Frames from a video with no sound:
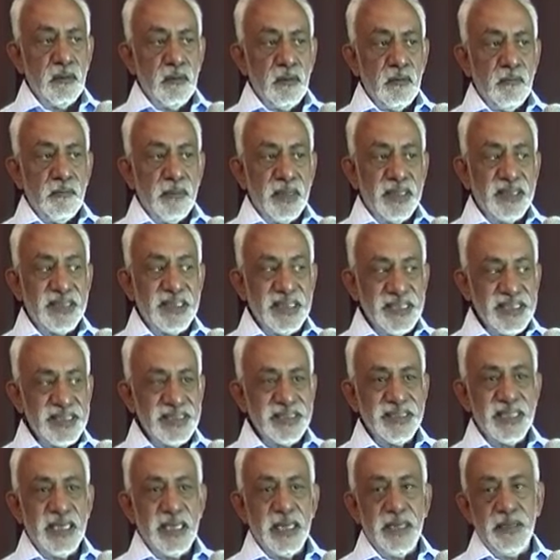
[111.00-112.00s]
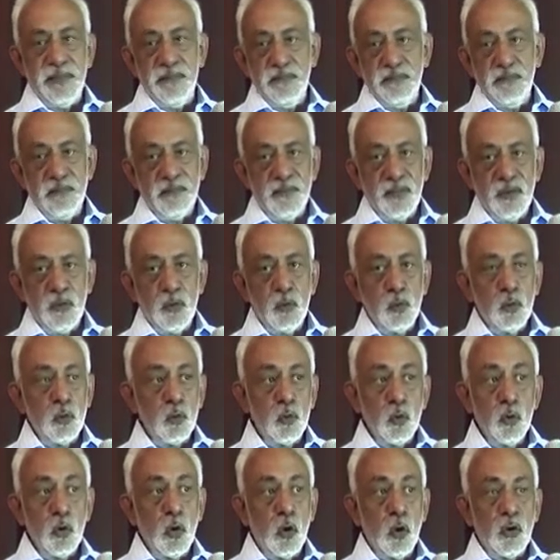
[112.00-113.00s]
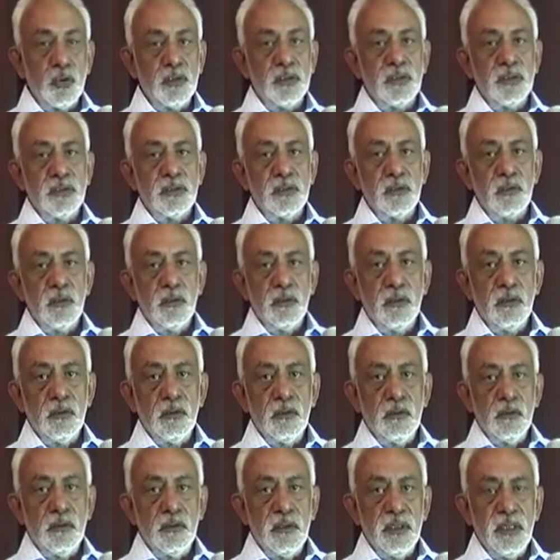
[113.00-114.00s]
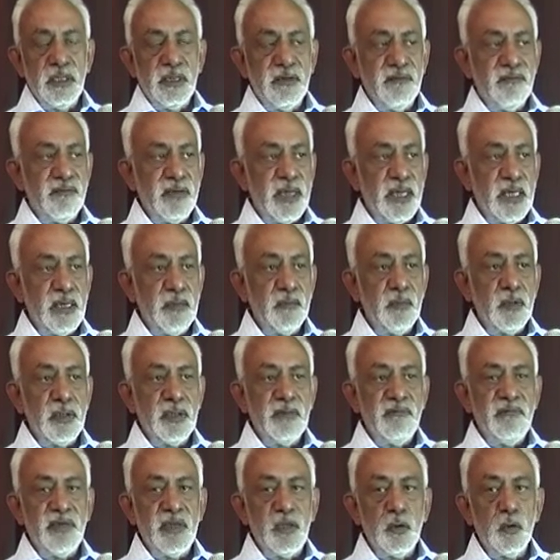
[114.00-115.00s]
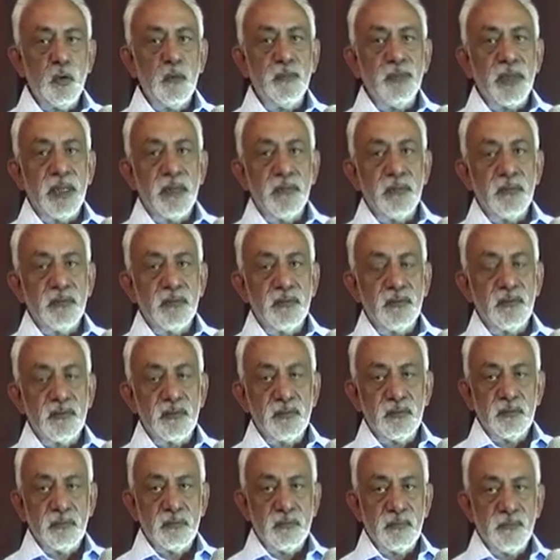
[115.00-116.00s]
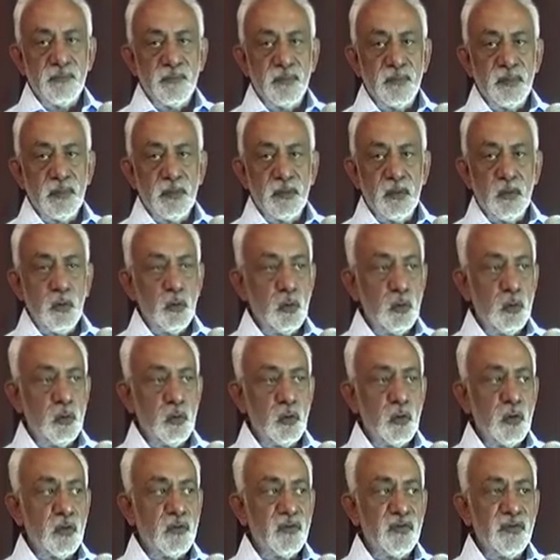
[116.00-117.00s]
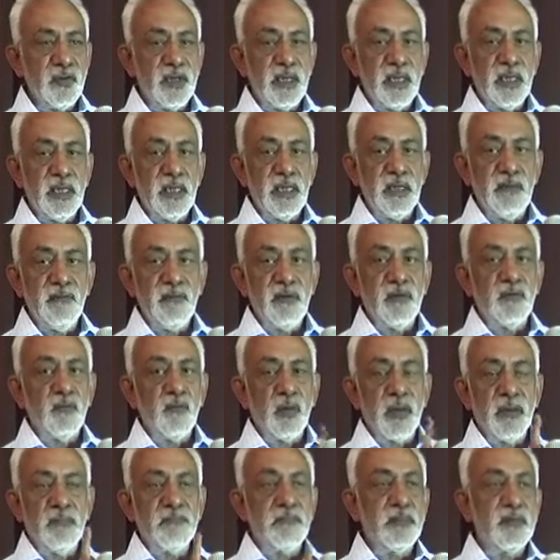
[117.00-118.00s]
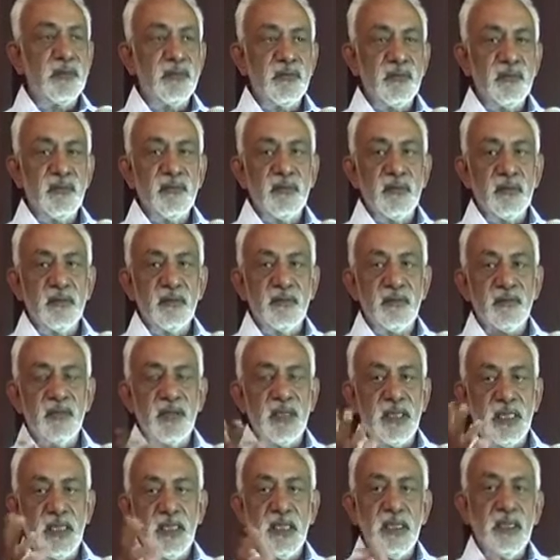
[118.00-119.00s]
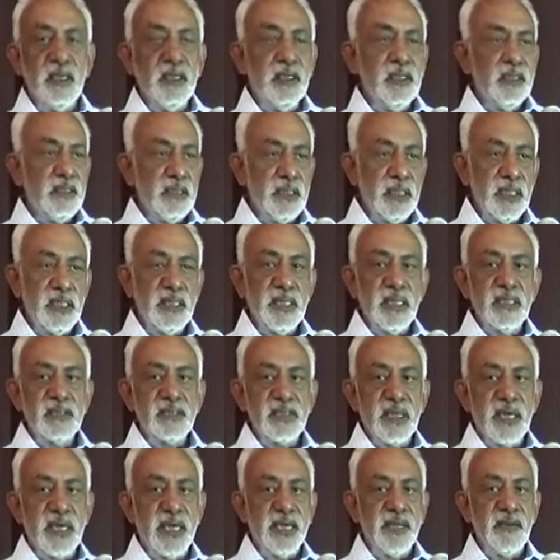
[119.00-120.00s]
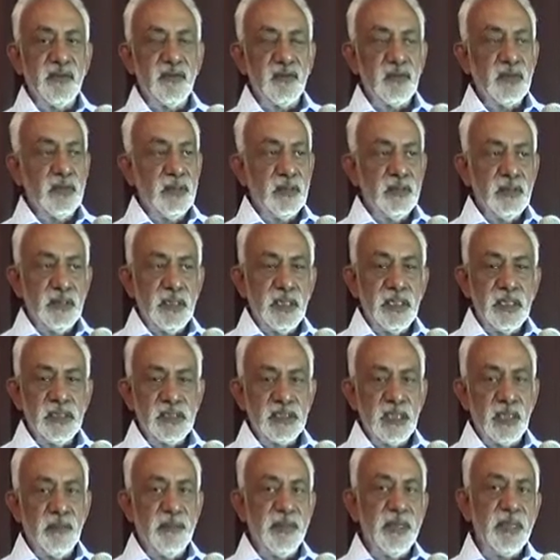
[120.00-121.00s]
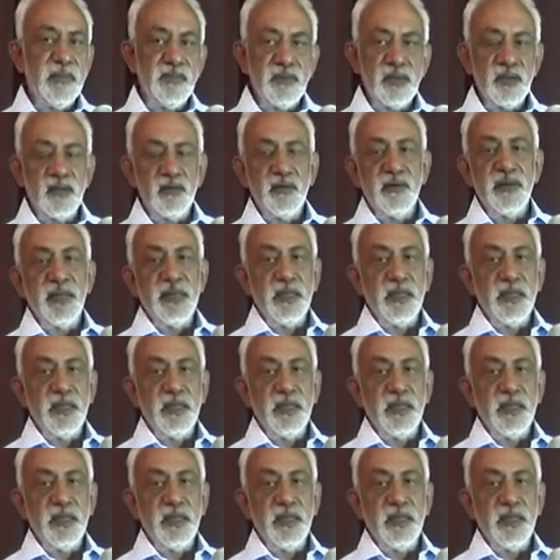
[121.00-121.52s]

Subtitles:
but this time you do not give anybody veto powers. You do not say, even if one person says 3, then that's the highest, then it shall be given 3.